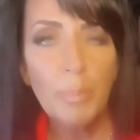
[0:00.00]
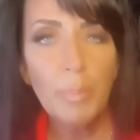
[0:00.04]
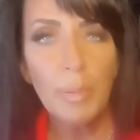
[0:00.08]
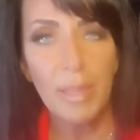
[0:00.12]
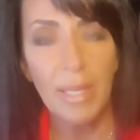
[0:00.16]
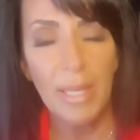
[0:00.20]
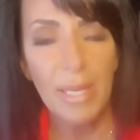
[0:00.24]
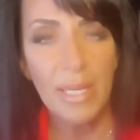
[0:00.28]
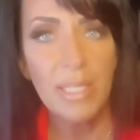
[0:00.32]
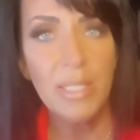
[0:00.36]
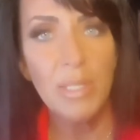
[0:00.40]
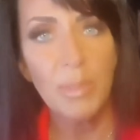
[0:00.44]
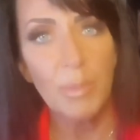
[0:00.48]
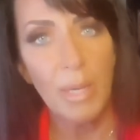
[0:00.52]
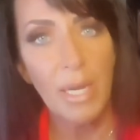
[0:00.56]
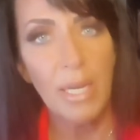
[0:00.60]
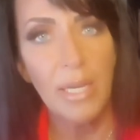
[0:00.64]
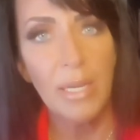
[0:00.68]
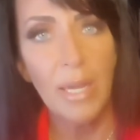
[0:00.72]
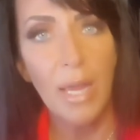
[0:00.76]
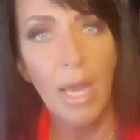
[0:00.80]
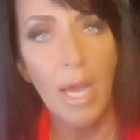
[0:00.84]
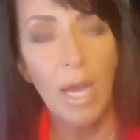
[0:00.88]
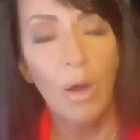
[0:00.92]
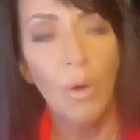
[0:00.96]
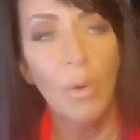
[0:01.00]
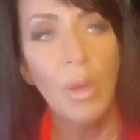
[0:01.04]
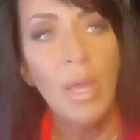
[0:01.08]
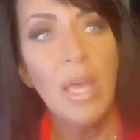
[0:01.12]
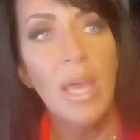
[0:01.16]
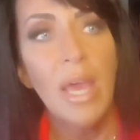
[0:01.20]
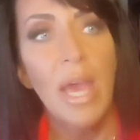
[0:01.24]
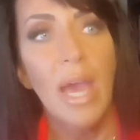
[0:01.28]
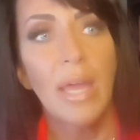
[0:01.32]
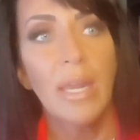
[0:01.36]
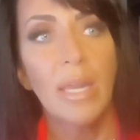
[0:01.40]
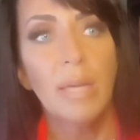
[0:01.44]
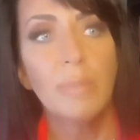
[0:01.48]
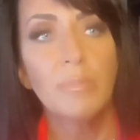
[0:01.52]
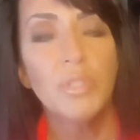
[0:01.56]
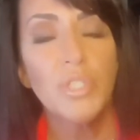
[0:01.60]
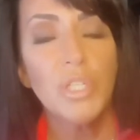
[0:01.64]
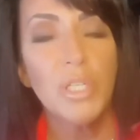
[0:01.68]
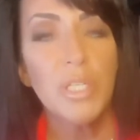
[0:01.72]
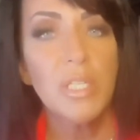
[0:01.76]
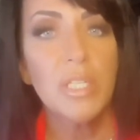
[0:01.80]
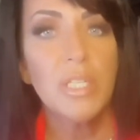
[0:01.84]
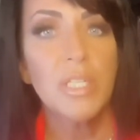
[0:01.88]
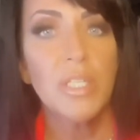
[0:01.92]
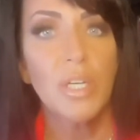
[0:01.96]
place right now, and I'm
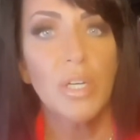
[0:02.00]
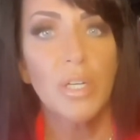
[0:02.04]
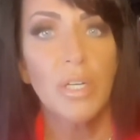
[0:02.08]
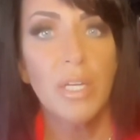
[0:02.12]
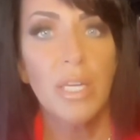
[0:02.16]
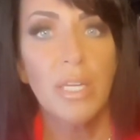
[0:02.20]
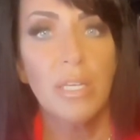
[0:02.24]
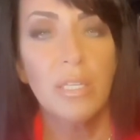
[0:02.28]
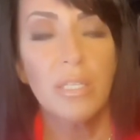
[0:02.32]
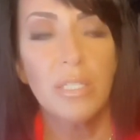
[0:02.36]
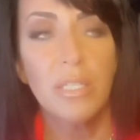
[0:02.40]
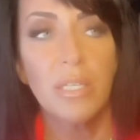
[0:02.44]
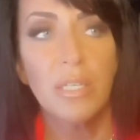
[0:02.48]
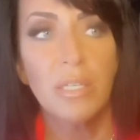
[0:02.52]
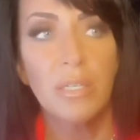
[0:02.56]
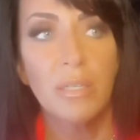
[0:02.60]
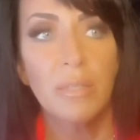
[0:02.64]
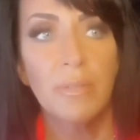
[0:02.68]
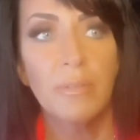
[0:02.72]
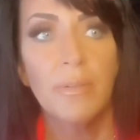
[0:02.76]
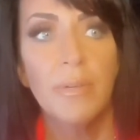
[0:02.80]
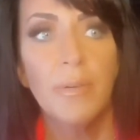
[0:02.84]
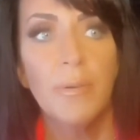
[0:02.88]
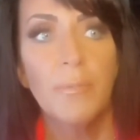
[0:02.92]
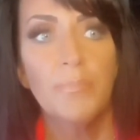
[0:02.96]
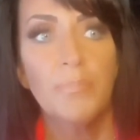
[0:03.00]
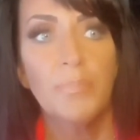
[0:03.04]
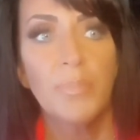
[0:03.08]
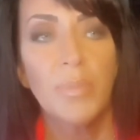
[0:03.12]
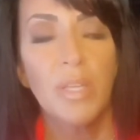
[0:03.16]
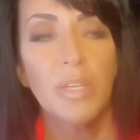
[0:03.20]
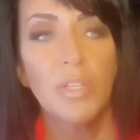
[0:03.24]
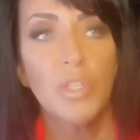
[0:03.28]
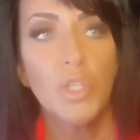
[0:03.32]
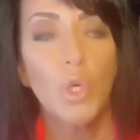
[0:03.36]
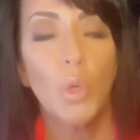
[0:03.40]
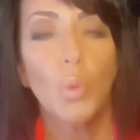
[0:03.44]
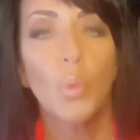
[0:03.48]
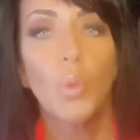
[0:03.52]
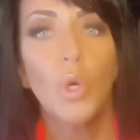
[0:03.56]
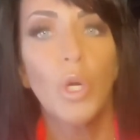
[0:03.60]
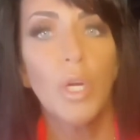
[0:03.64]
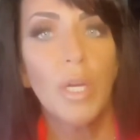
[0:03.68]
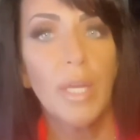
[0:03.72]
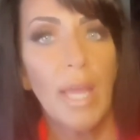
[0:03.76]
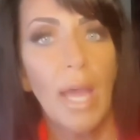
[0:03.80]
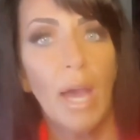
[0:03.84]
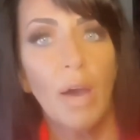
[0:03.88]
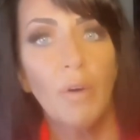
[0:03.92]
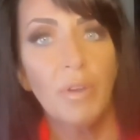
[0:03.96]
just starting to to
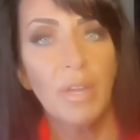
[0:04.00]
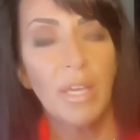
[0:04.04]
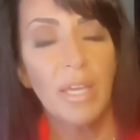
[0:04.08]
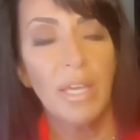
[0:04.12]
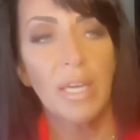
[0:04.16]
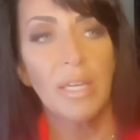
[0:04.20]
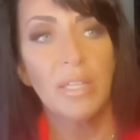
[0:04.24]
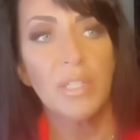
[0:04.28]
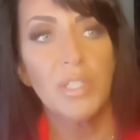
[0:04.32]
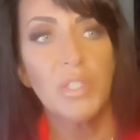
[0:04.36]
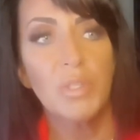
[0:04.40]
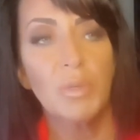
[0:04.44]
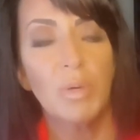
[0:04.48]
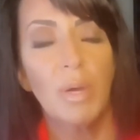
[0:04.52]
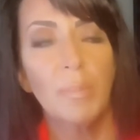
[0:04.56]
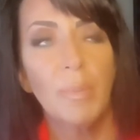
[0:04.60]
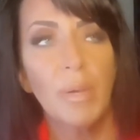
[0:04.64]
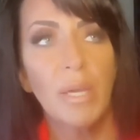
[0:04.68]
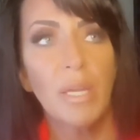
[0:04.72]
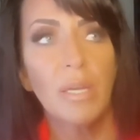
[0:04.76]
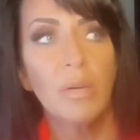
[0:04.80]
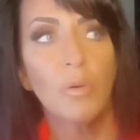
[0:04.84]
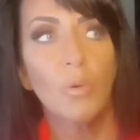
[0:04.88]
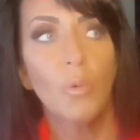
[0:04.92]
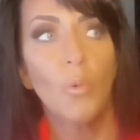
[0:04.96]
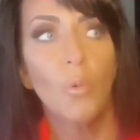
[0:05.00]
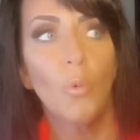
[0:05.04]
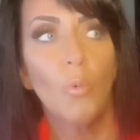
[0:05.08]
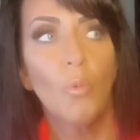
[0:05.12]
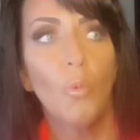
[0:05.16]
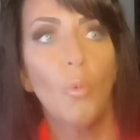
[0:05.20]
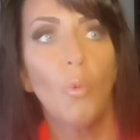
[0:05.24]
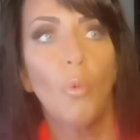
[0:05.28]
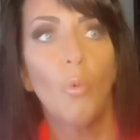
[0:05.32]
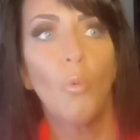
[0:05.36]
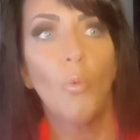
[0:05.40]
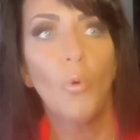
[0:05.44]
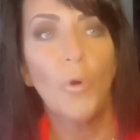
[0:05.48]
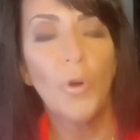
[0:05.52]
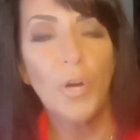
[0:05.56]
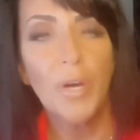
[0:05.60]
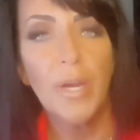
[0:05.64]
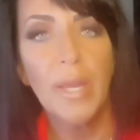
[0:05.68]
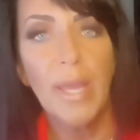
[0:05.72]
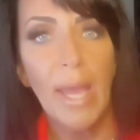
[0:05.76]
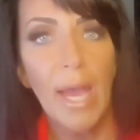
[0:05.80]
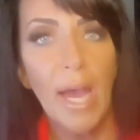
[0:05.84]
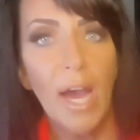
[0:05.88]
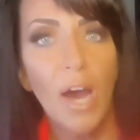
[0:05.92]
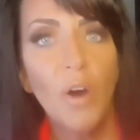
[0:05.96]
work out again. So I'm gonna
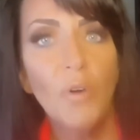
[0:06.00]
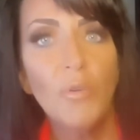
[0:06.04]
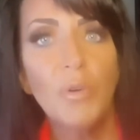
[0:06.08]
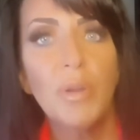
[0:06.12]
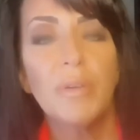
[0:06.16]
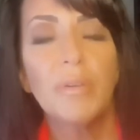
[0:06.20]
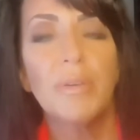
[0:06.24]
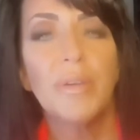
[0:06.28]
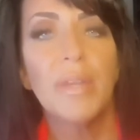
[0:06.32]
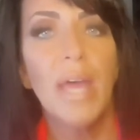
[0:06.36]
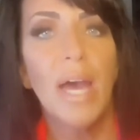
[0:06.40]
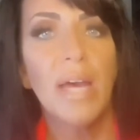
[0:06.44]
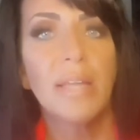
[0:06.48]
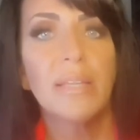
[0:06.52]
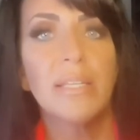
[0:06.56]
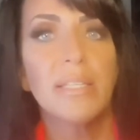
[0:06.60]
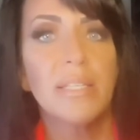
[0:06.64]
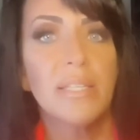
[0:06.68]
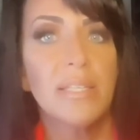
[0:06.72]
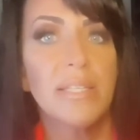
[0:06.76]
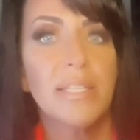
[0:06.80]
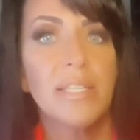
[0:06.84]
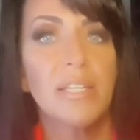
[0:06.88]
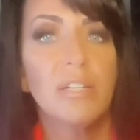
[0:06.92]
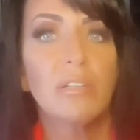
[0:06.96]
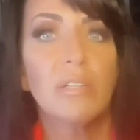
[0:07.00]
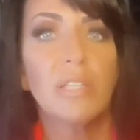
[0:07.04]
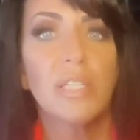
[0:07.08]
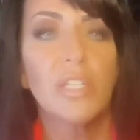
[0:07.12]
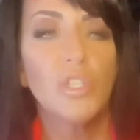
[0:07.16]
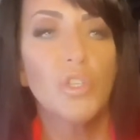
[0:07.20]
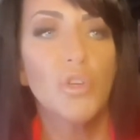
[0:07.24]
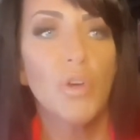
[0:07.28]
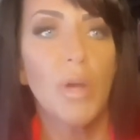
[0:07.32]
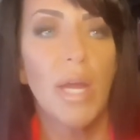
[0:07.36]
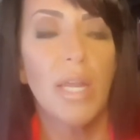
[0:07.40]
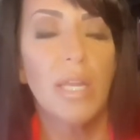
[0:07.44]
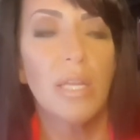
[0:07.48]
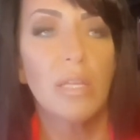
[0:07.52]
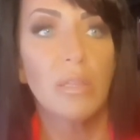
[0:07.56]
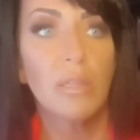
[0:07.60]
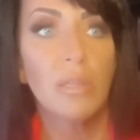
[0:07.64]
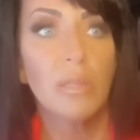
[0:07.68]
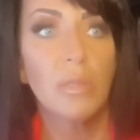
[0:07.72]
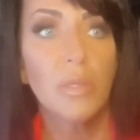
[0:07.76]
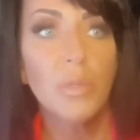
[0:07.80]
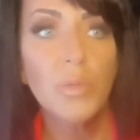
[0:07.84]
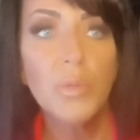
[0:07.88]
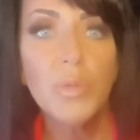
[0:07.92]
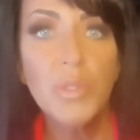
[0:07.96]
work out, not necessarily try to
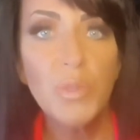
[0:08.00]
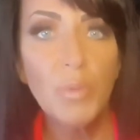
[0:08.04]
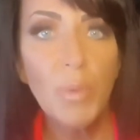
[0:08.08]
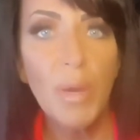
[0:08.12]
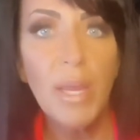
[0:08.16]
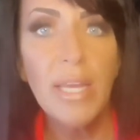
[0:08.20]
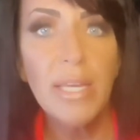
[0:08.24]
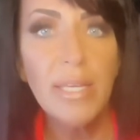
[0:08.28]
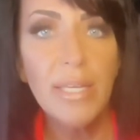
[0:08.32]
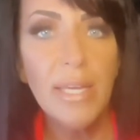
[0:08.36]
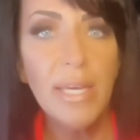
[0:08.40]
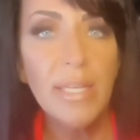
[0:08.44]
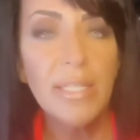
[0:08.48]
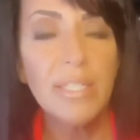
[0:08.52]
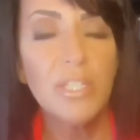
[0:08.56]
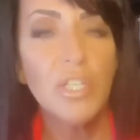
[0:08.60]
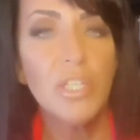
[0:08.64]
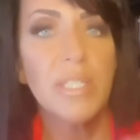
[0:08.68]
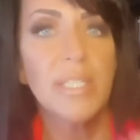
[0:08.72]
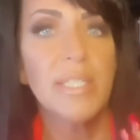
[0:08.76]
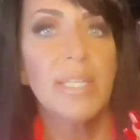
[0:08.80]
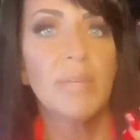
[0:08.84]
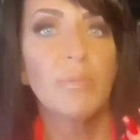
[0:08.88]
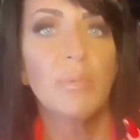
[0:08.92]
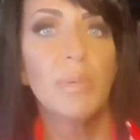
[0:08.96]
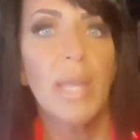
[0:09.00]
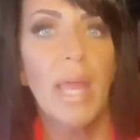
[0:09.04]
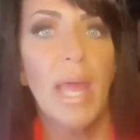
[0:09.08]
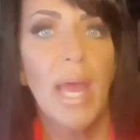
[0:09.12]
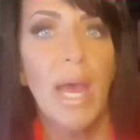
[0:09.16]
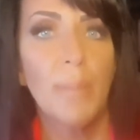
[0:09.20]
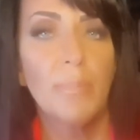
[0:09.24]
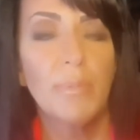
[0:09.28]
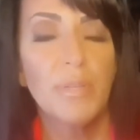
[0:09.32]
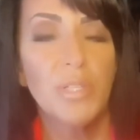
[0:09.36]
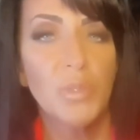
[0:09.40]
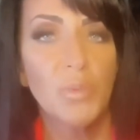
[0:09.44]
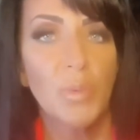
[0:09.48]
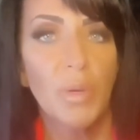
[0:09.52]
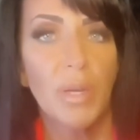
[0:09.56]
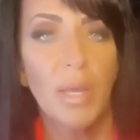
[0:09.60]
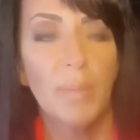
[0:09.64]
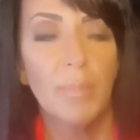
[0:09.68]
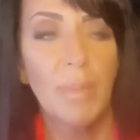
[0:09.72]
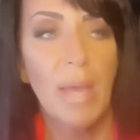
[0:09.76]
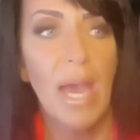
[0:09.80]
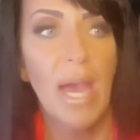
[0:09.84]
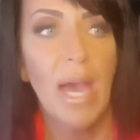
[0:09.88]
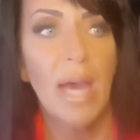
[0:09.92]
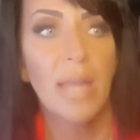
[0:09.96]
lose weight yet, just see what happens when
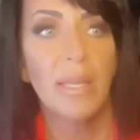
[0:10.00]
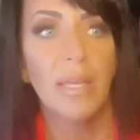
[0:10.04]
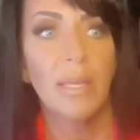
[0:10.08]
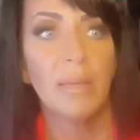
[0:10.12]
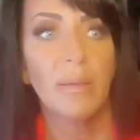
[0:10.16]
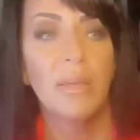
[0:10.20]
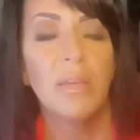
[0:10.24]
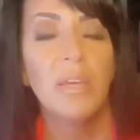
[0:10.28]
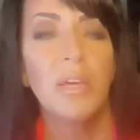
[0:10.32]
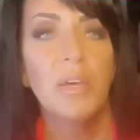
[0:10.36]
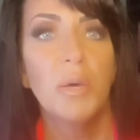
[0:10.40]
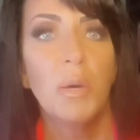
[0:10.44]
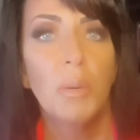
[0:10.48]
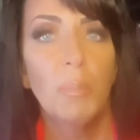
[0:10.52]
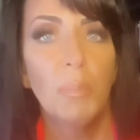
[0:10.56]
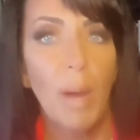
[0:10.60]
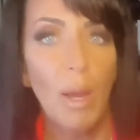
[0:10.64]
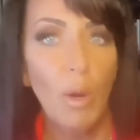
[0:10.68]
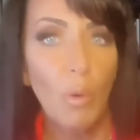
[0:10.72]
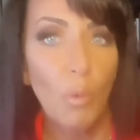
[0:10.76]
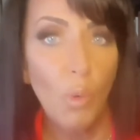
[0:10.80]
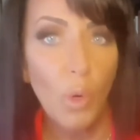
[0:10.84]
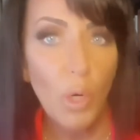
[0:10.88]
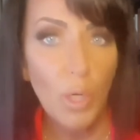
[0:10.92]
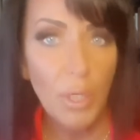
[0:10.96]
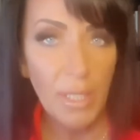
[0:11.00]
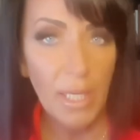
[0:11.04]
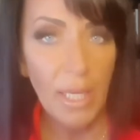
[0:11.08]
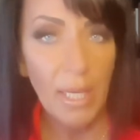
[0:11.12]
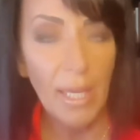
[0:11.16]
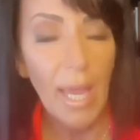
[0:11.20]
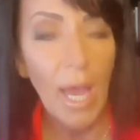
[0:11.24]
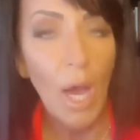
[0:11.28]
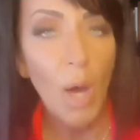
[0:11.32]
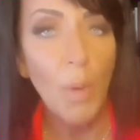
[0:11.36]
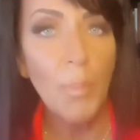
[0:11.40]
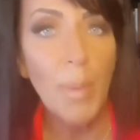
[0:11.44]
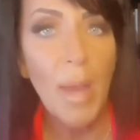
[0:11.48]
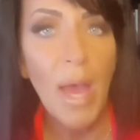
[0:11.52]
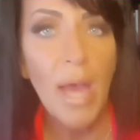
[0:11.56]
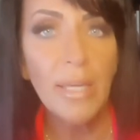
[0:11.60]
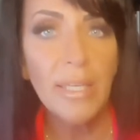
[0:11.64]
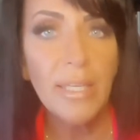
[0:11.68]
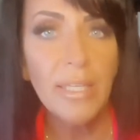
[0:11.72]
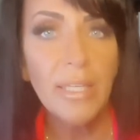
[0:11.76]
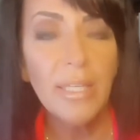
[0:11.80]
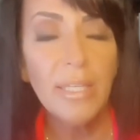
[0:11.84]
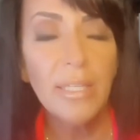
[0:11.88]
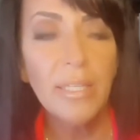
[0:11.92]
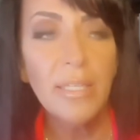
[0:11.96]
I'm adding my working out
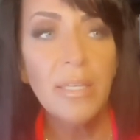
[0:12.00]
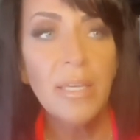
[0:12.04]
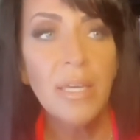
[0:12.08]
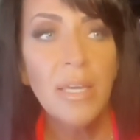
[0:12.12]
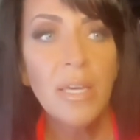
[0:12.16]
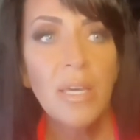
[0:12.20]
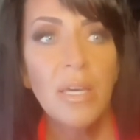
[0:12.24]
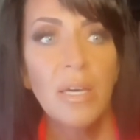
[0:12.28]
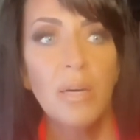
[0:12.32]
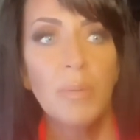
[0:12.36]
back in.